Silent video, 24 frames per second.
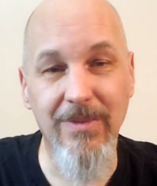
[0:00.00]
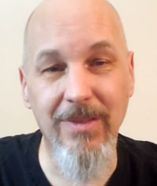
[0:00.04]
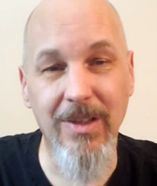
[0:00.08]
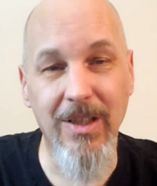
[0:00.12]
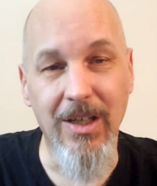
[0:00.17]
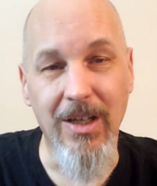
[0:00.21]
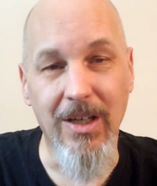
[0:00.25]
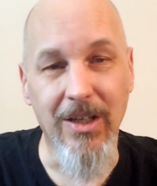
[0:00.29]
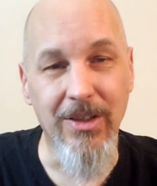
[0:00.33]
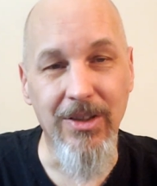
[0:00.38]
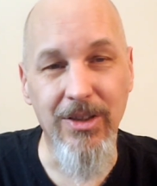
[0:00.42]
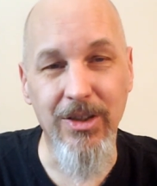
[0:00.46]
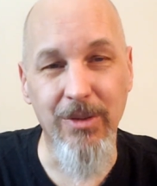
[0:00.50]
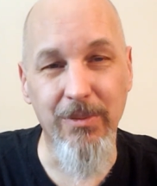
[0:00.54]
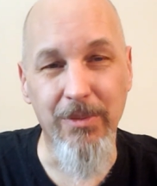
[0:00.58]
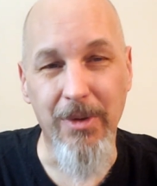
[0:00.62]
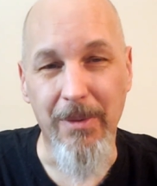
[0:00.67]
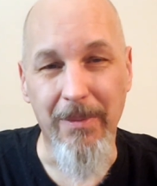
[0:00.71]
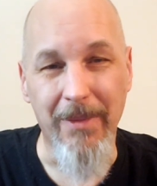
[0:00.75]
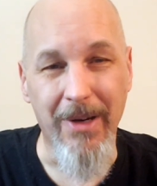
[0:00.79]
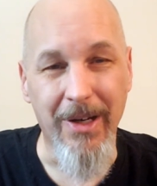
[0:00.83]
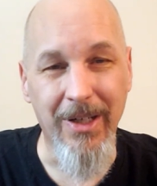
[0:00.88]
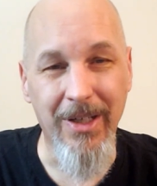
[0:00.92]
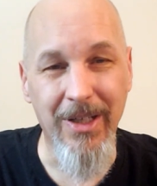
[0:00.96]

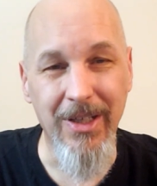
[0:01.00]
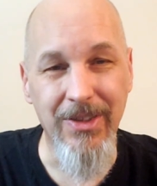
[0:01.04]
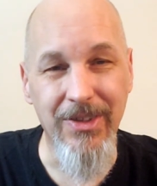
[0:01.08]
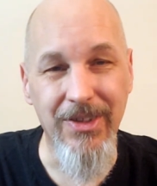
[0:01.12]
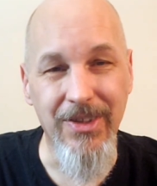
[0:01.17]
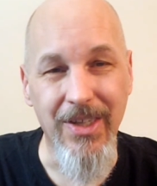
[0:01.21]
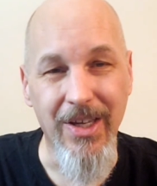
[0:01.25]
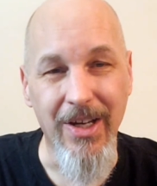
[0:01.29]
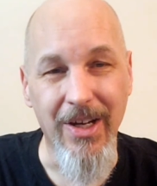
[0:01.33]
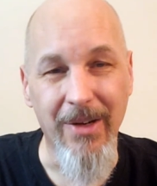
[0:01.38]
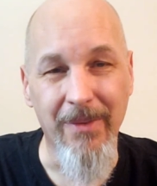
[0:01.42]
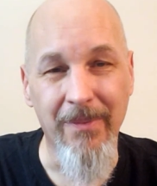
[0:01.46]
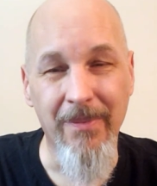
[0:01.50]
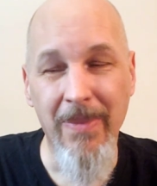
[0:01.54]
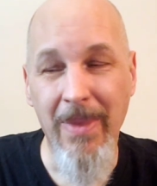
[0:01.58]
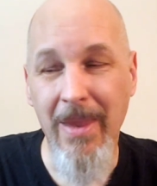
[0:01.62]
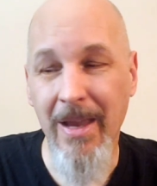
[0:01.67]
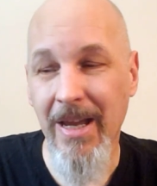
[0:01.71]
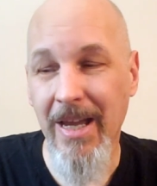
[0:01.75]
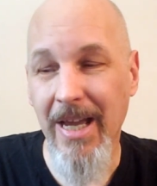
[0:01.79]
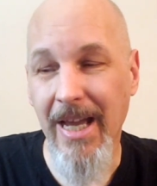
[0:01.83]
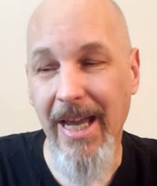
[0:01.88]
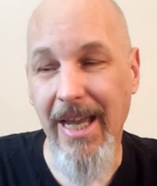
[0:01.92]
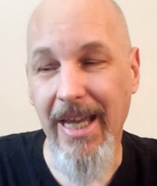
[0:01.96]
supermarkets there
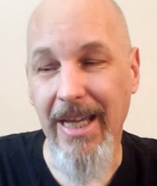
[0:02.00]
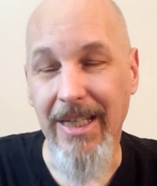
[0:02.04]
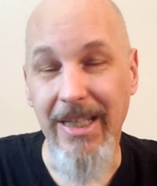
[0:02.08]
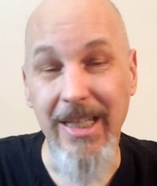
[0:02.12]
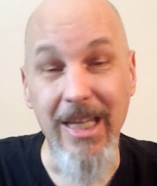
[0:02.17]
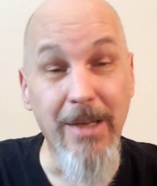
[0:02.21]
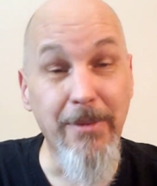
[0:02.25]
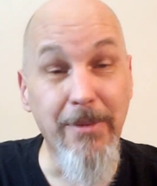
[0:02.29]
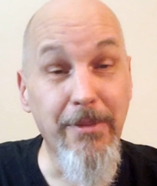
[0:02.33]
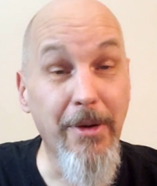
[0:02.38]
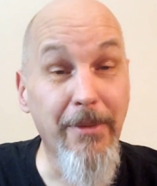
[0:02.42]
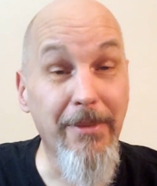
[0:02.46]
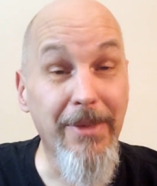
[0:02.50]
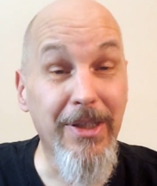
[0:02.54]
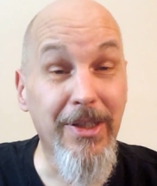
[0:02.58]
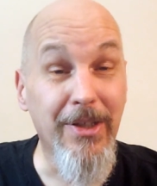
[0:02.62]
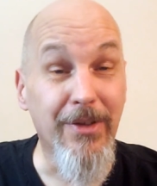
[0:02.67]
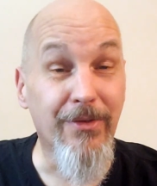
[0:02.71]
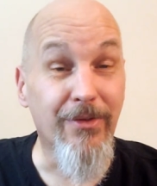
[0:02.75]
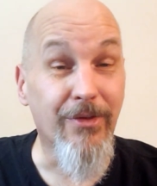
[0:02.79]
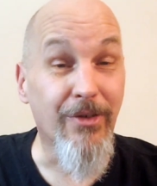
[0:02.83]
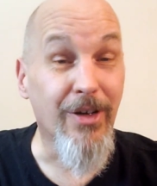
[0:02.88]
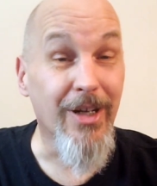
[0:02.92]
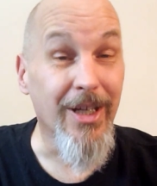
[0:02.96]
and keep them in the
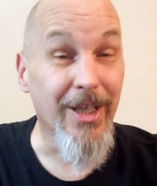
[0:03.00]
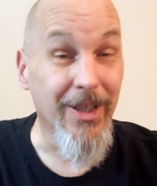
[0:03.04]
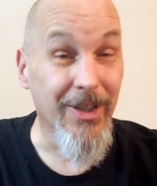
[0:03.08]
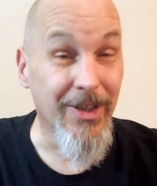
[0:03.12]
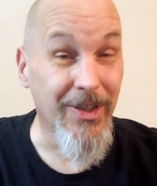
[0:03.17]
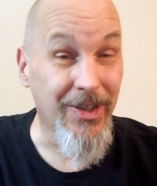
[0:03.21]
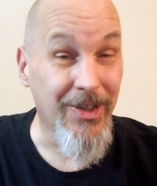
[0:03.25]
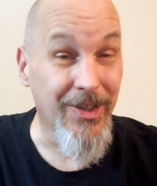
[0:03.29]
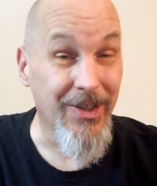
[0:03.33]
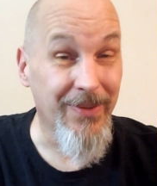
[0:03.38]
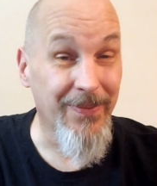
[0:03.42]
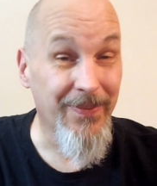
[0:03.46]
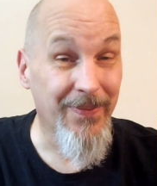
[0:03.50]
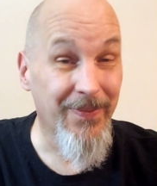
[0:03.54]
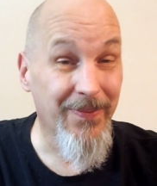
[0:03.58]
fridge,